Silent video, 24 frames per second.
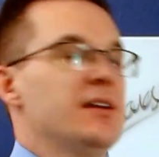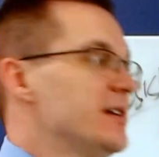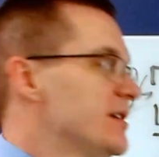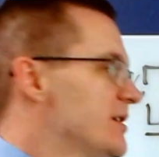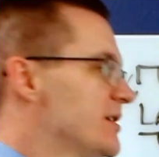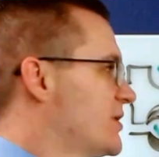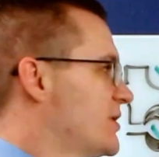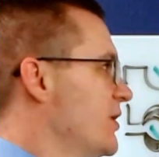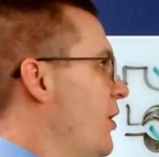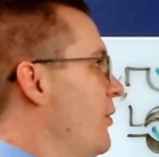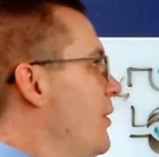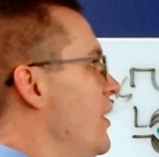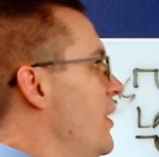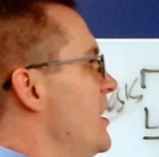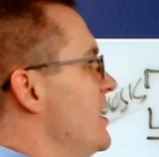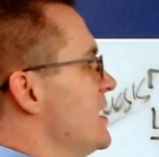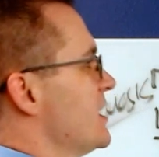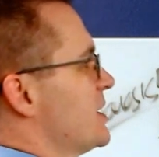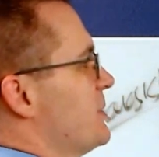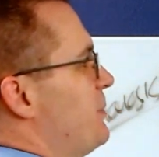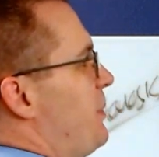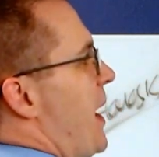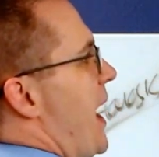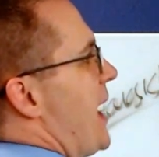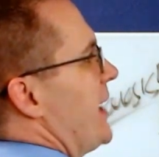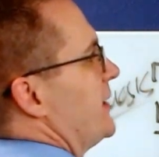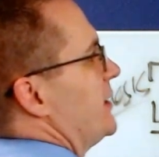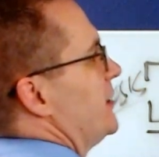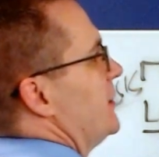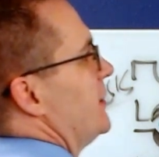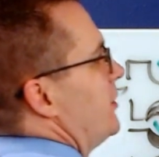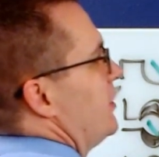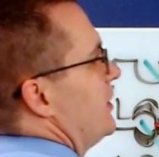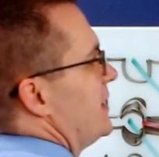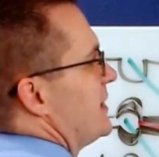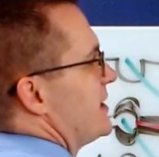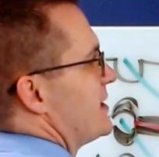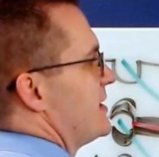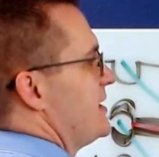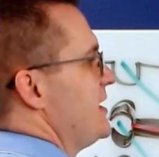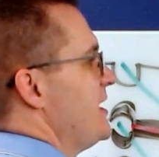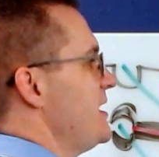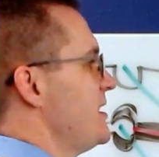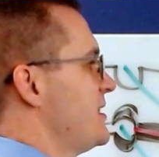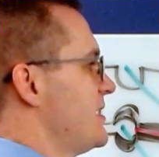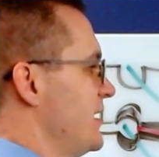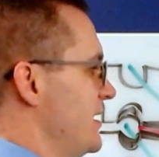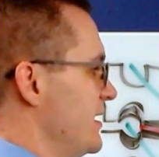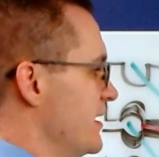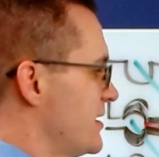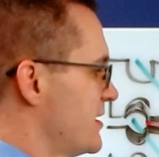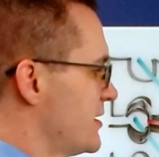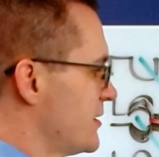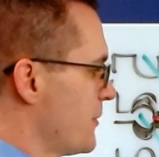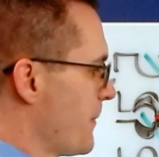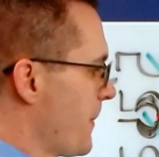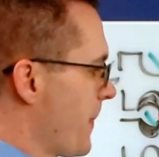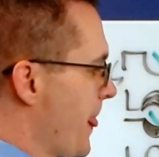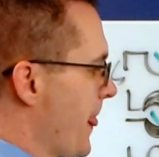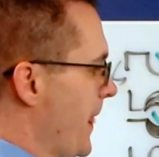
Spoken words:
So, spondylolisthesis